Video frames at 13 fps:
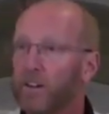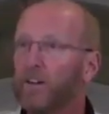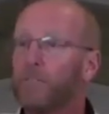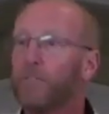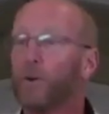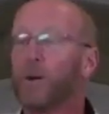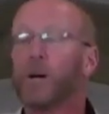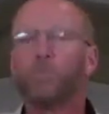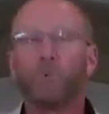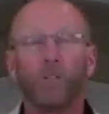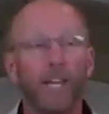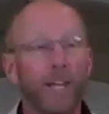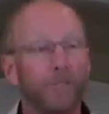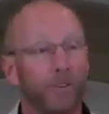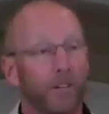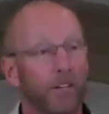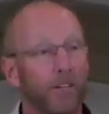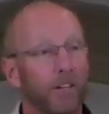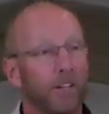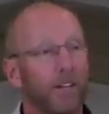For a
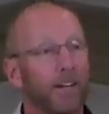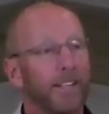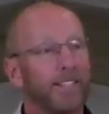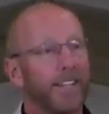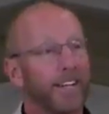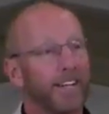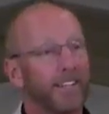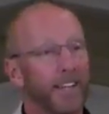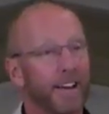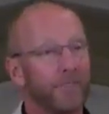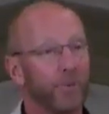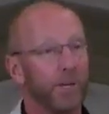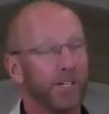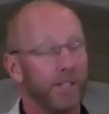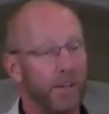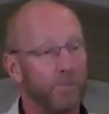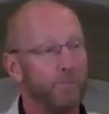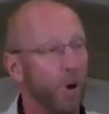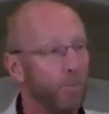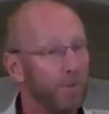believer, a second after we, the
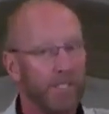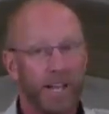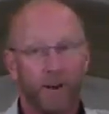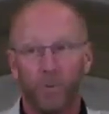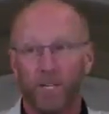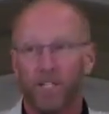moment that we